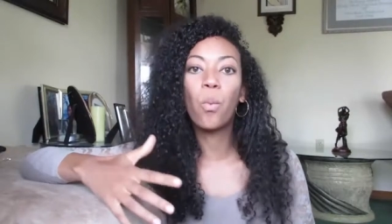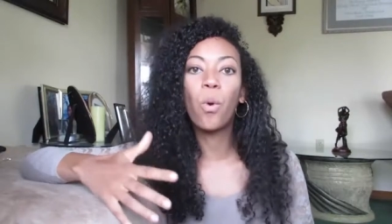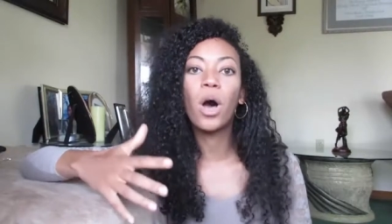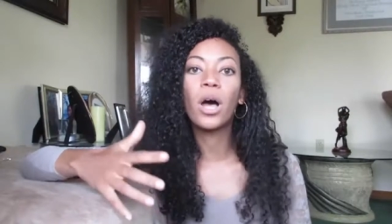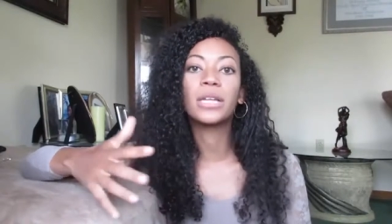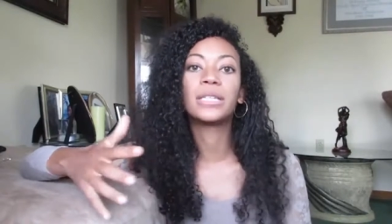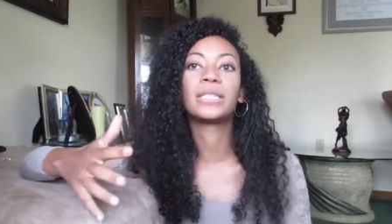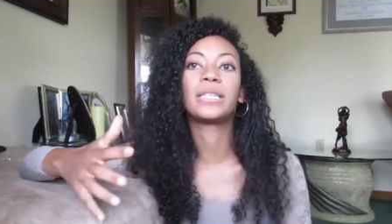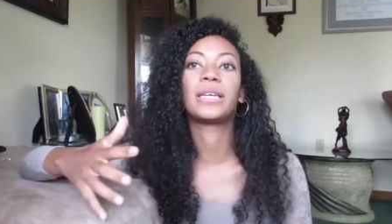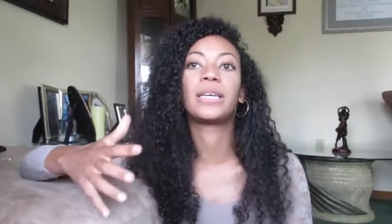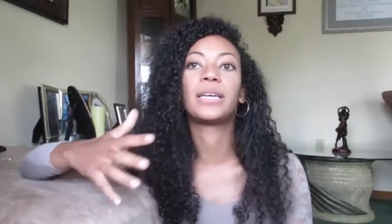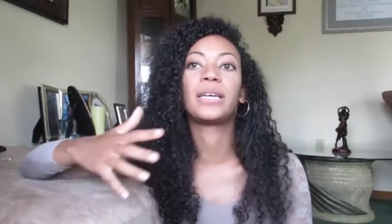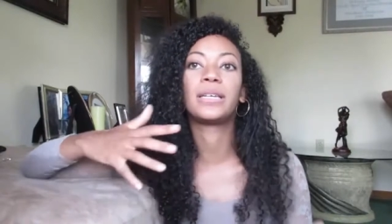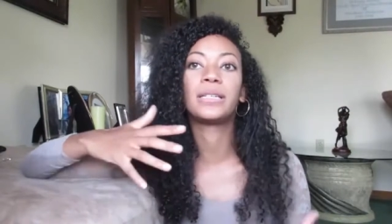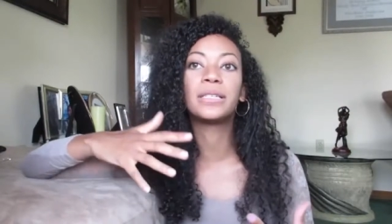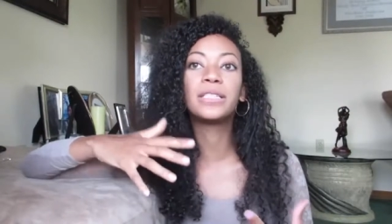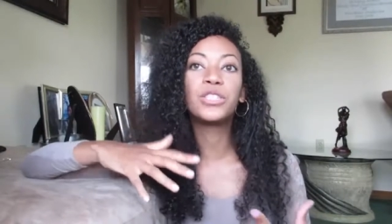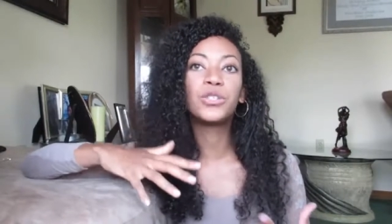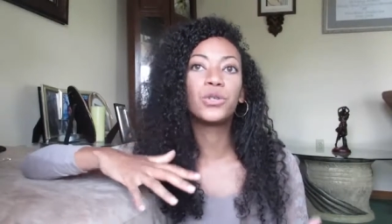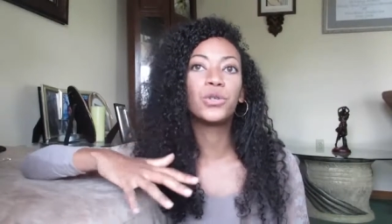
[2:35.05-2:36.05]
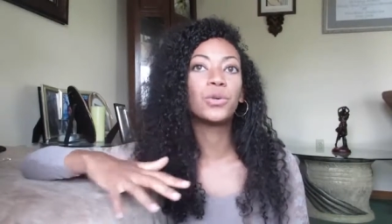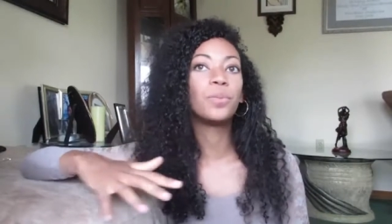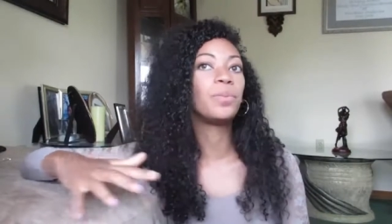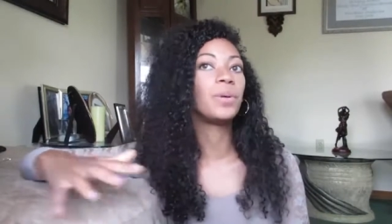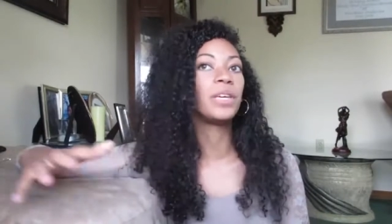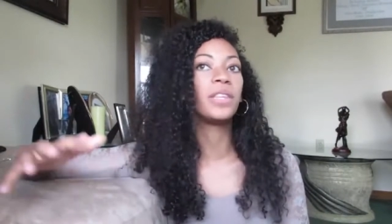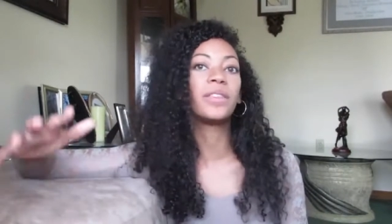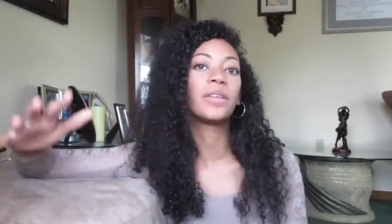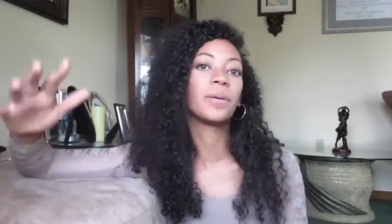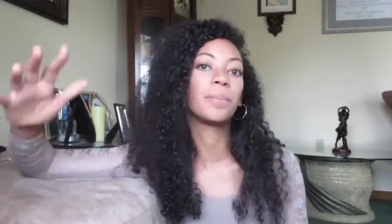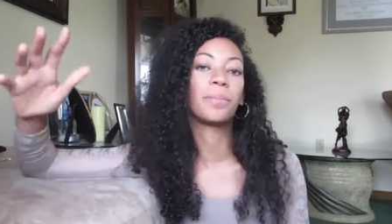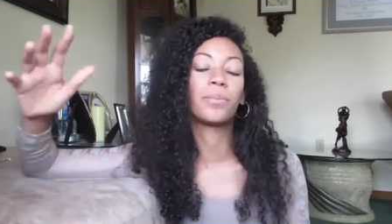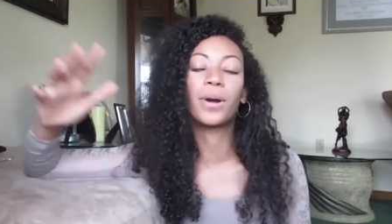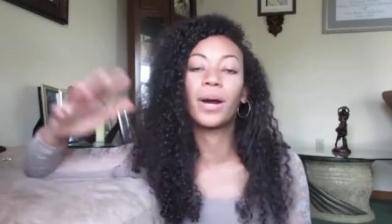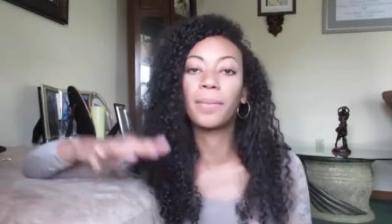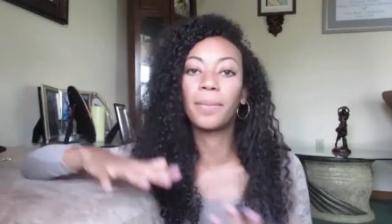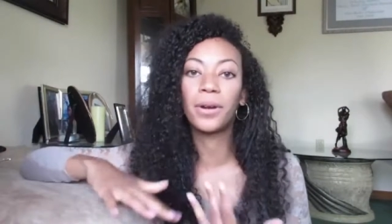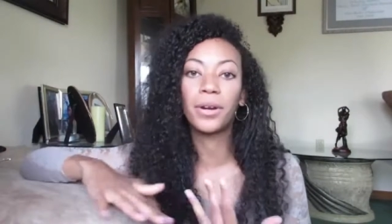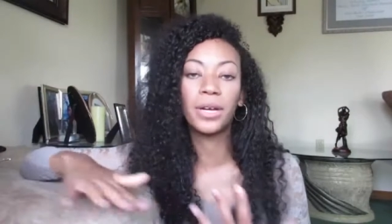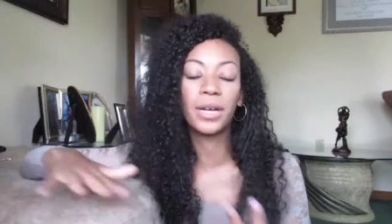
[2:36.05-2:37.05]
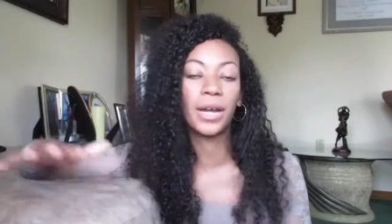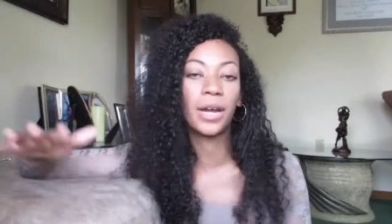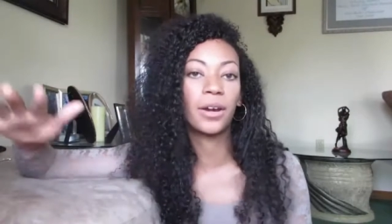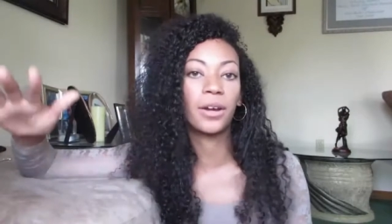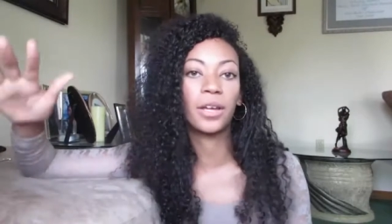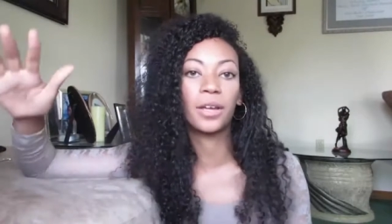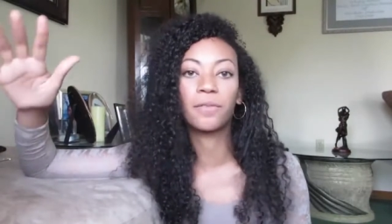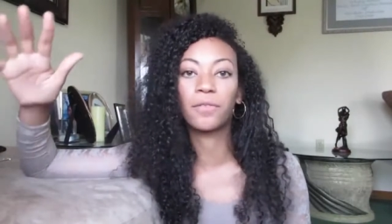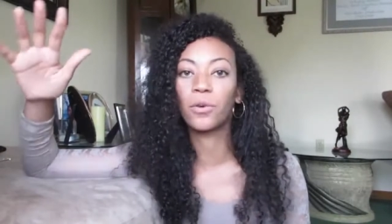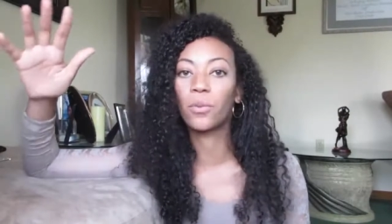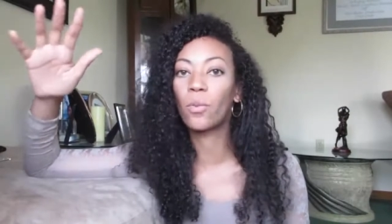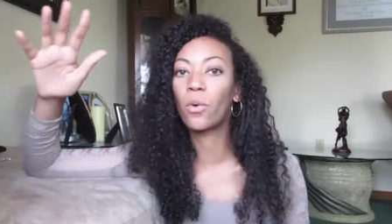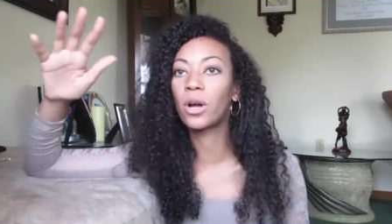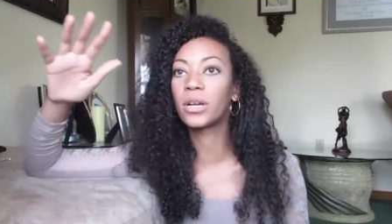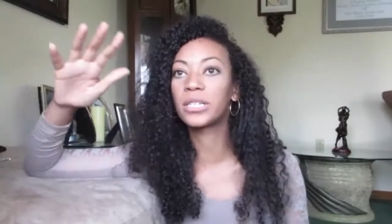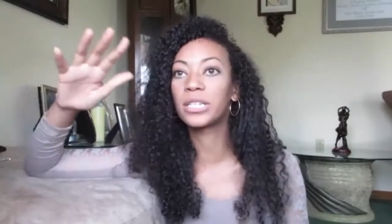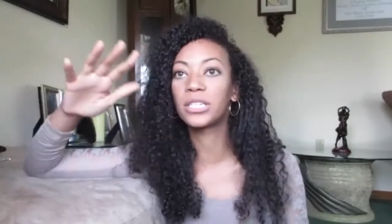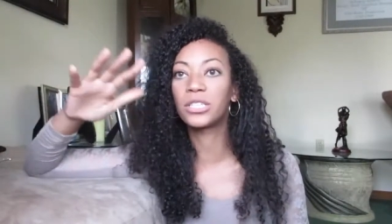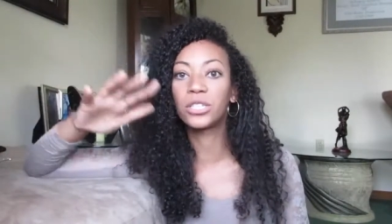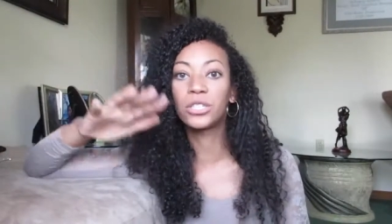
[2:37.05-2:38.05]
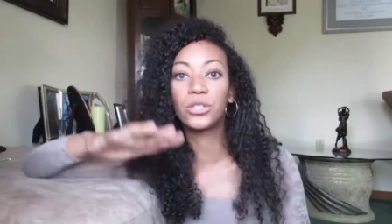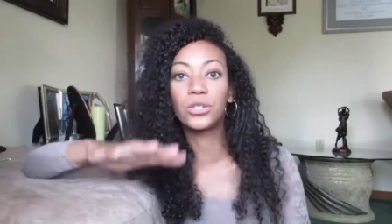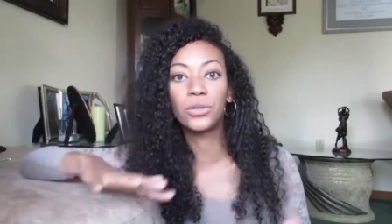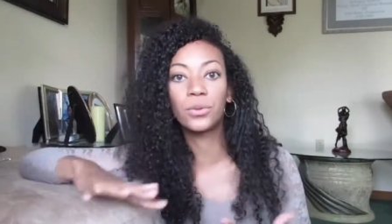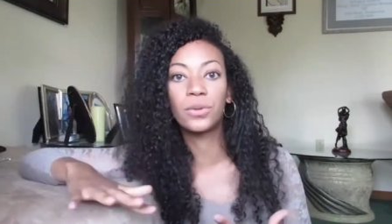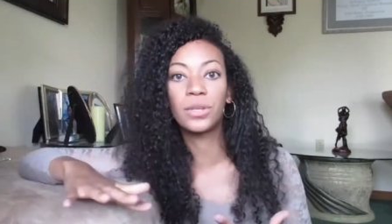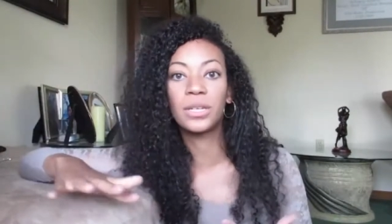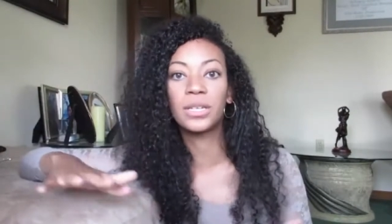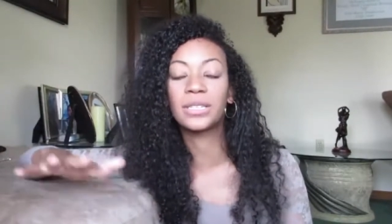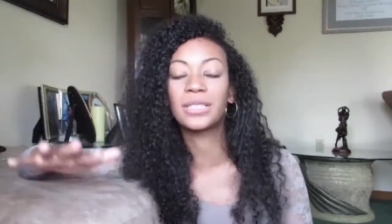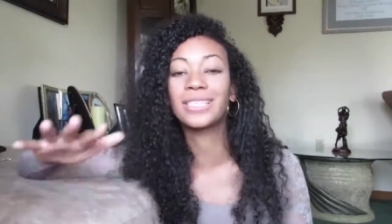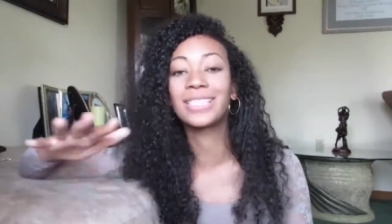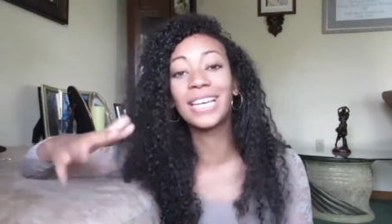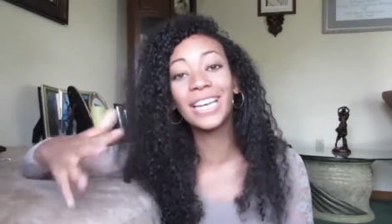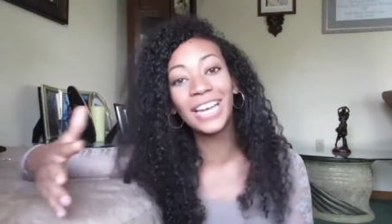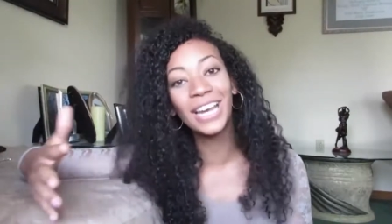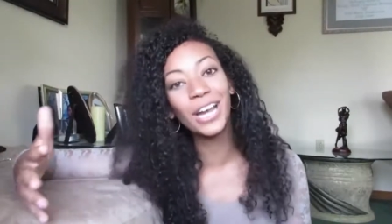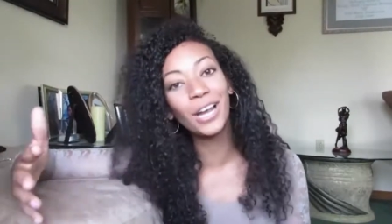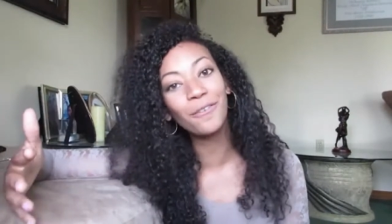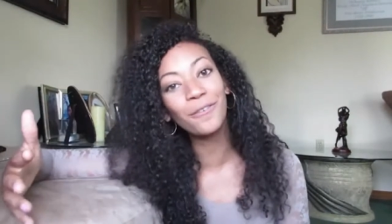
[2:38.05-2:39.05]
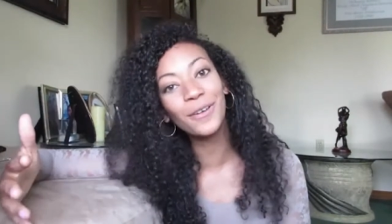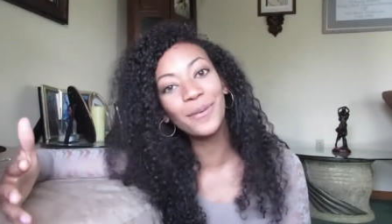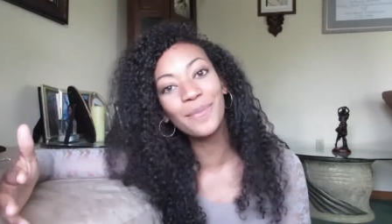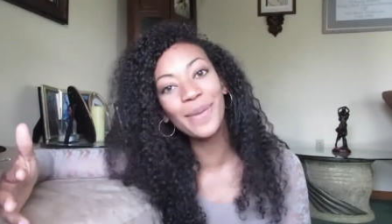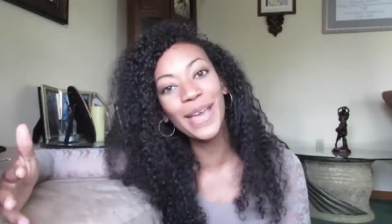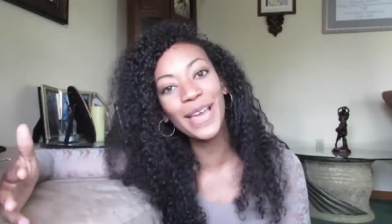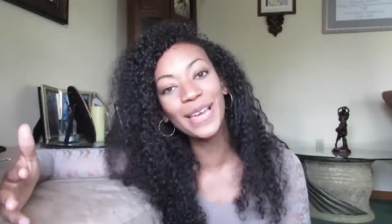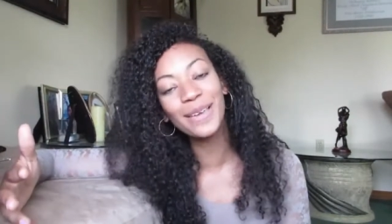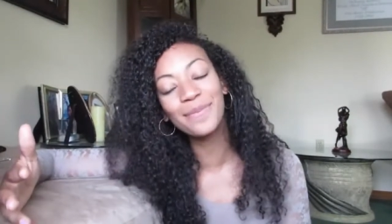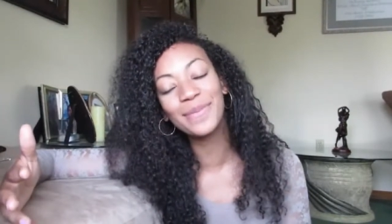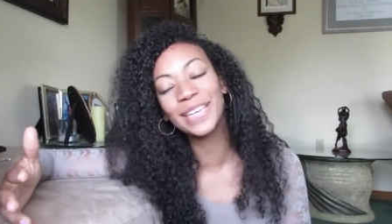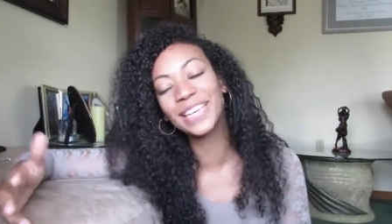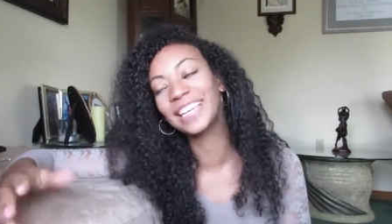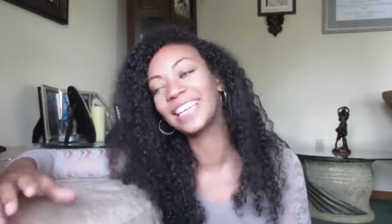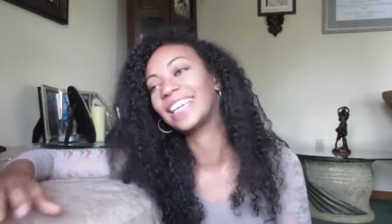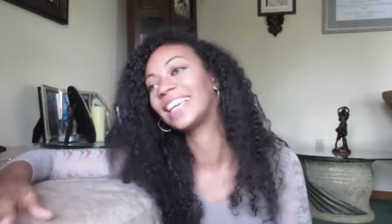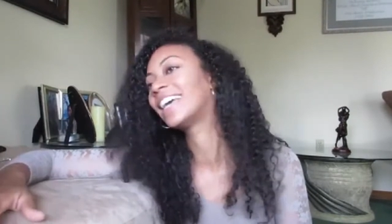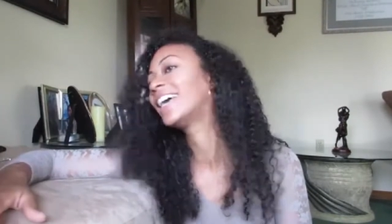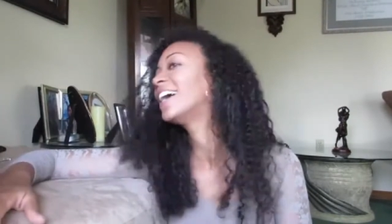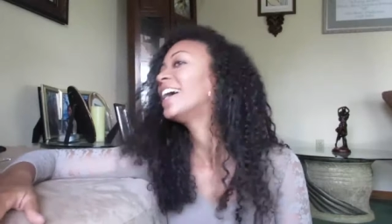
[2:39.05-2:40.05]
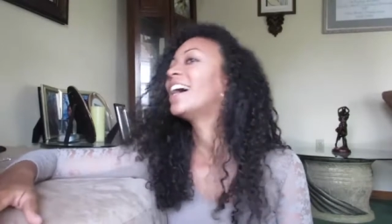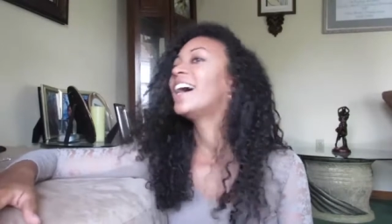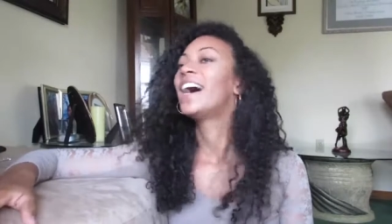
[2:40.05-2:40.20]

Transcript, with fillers: wanting to be the primary caregiver, wanting to do this and take care of your baby.